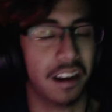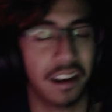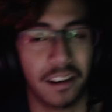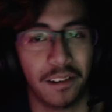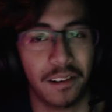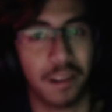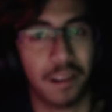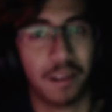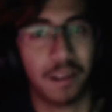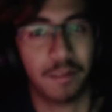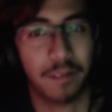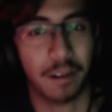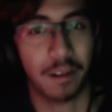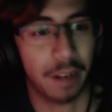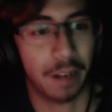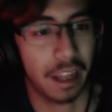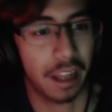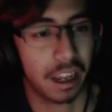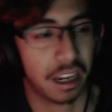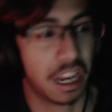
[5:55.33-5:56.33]
We'd be like,
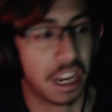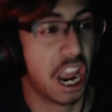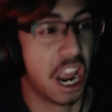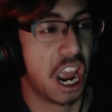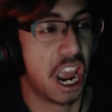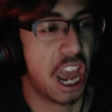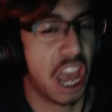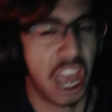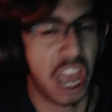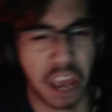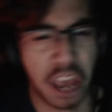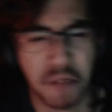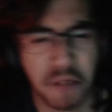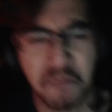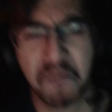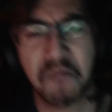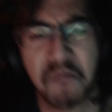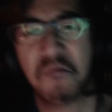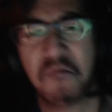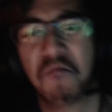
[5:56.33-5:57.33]
nah,
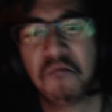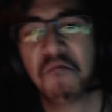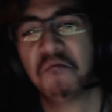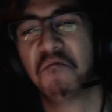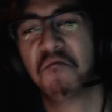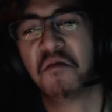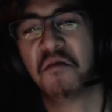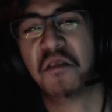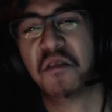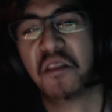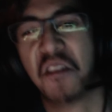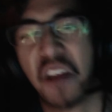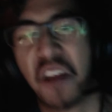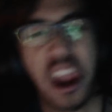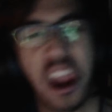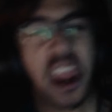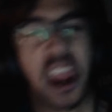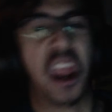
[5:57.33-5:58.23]
nah.